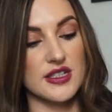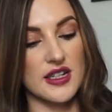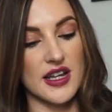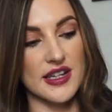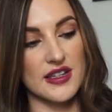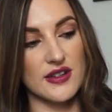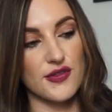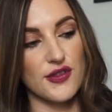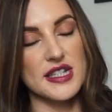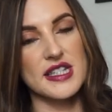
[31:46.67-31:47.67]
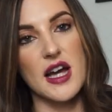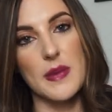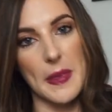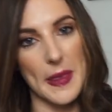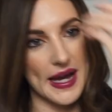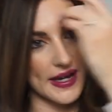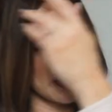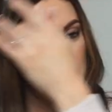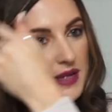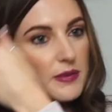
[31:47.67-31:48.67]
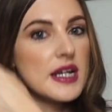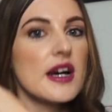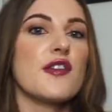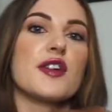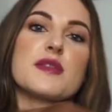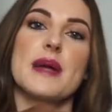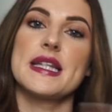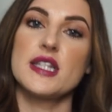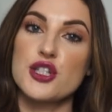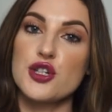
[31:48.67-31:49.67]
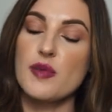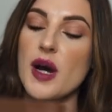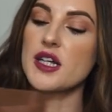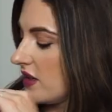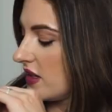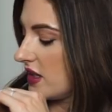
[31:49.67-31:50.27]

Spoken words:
Like, for it to come in that, I mean, we're never expecting too much.